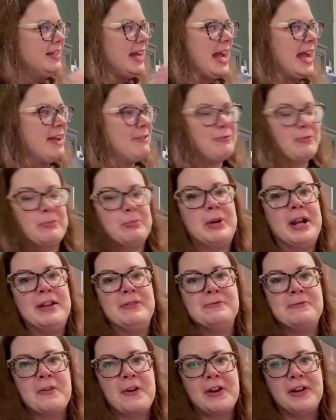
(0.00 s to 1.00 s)
I have a
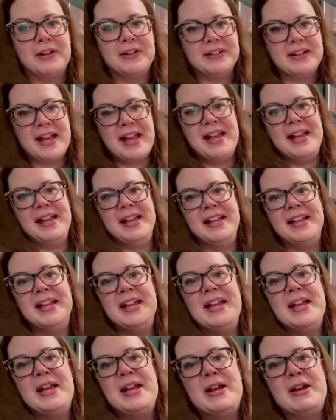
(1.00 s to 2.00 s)
brain fart.
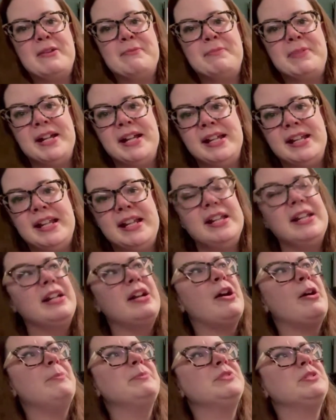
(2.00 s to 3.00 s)
But it
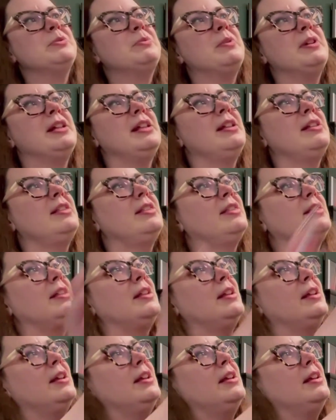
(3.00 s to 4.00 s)
comes
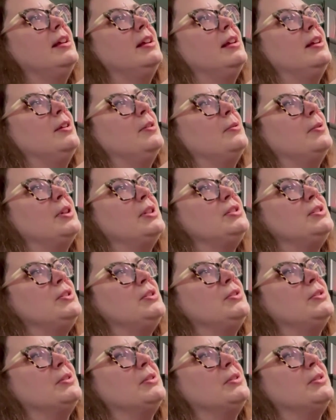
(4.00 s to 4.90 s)
with 5